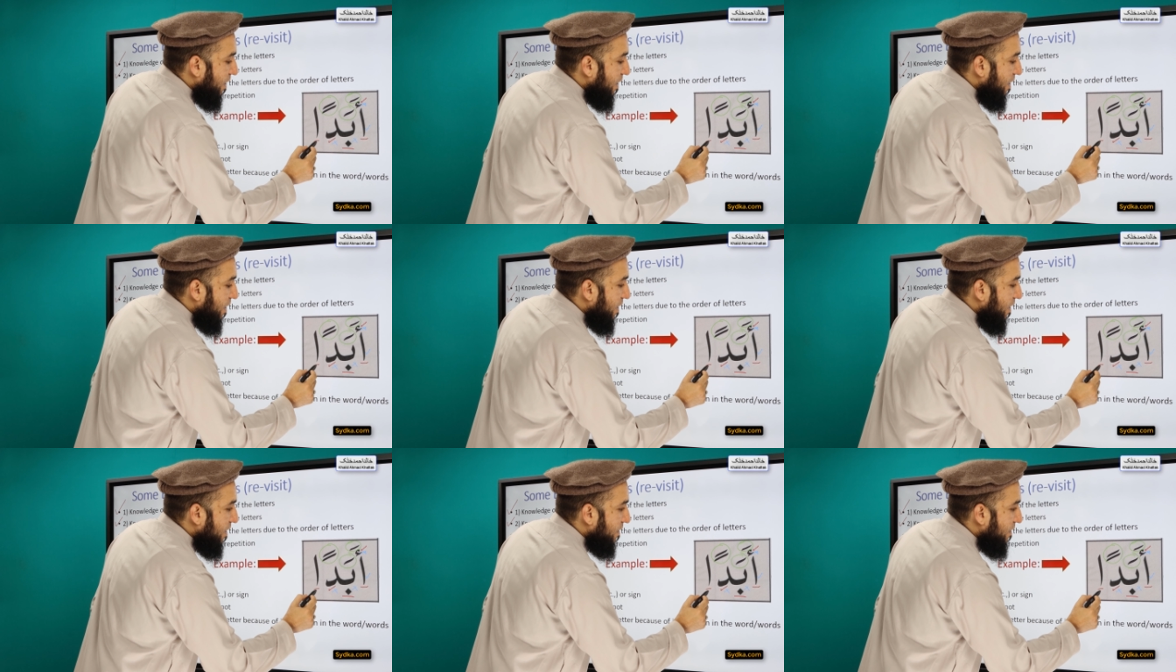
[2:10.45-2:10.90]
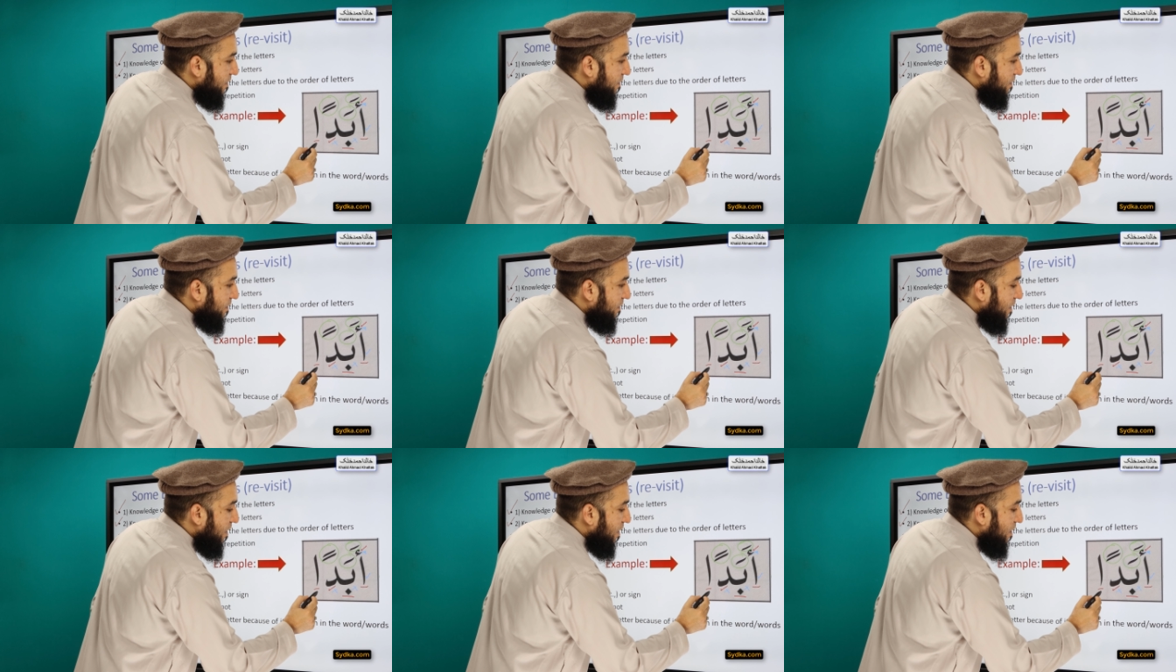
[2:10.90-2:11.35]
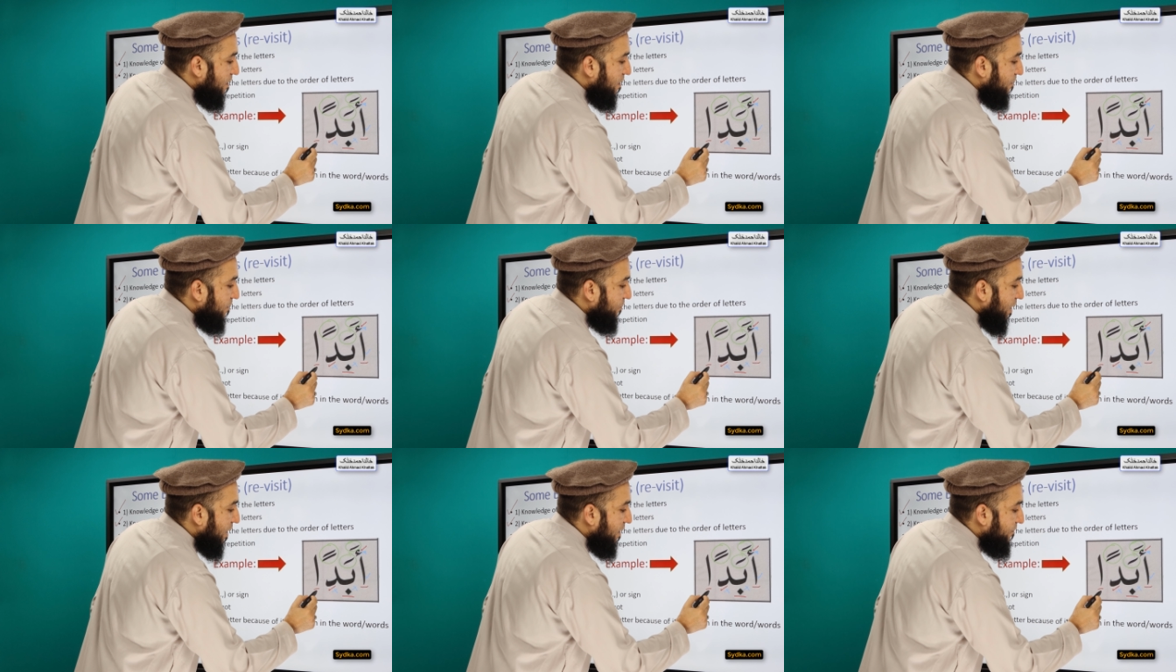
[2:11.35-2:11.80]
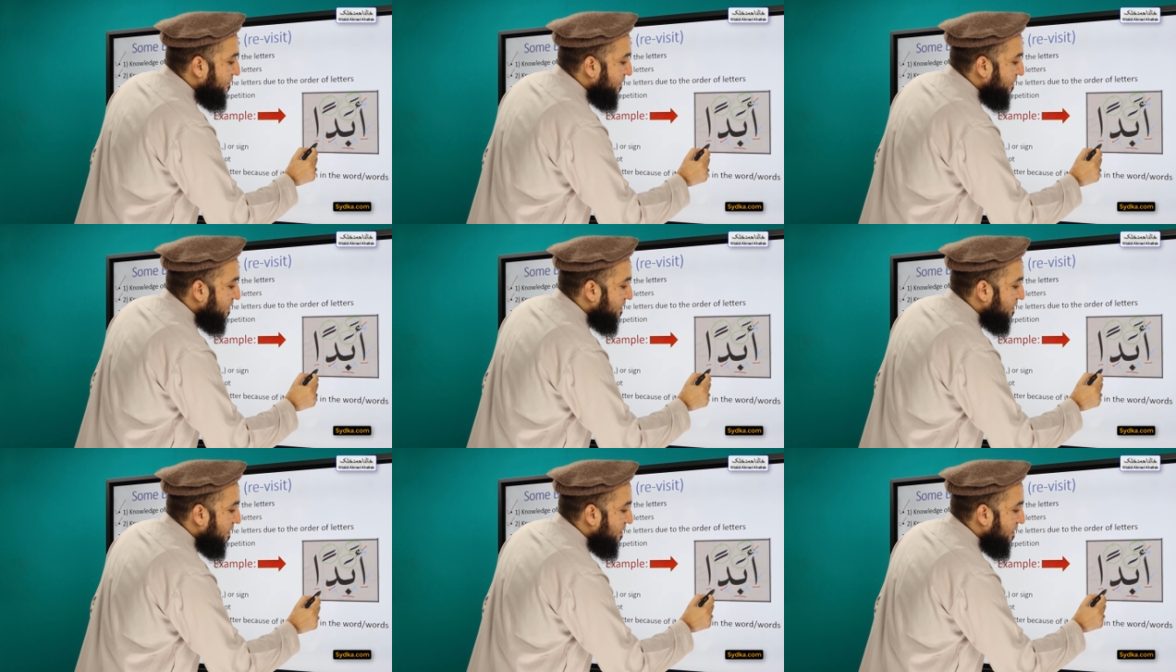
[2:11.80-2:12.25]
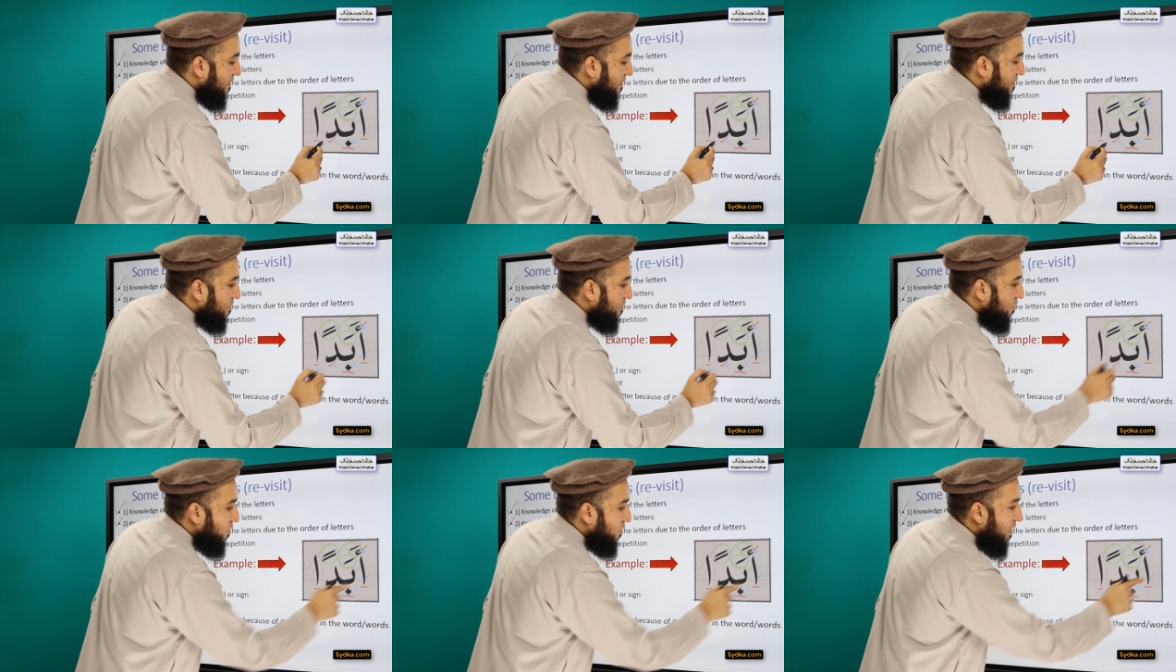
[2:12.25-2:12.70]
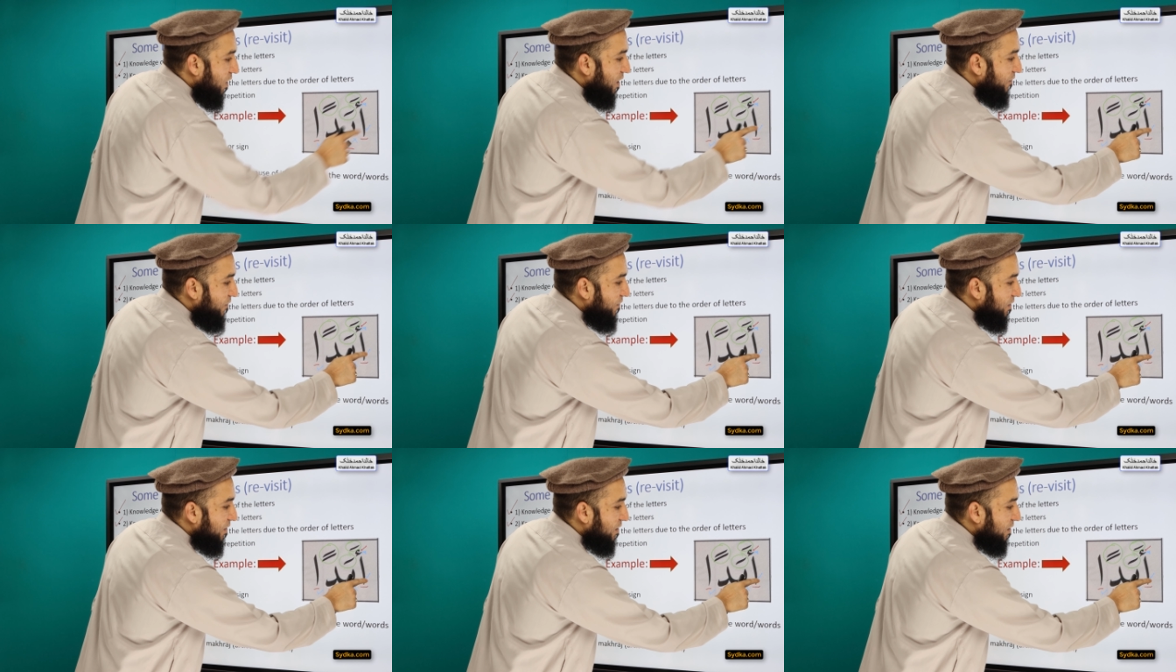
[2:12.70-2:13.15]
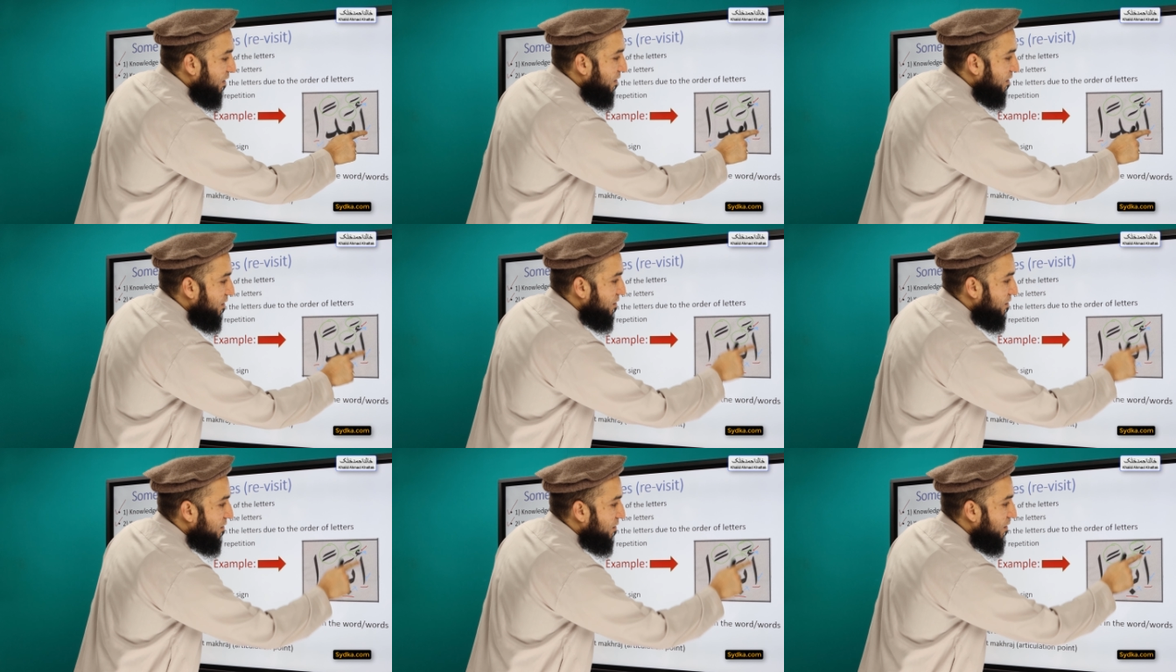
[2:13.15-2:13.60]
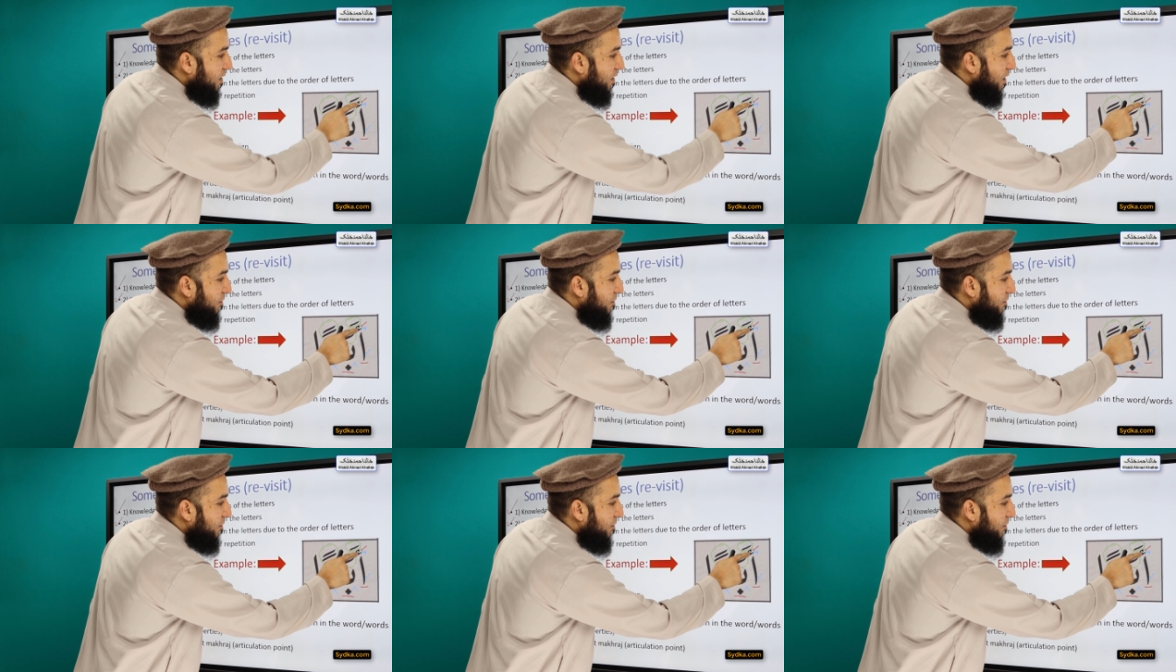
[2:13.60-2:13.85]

and um, alif is silent so alif is silent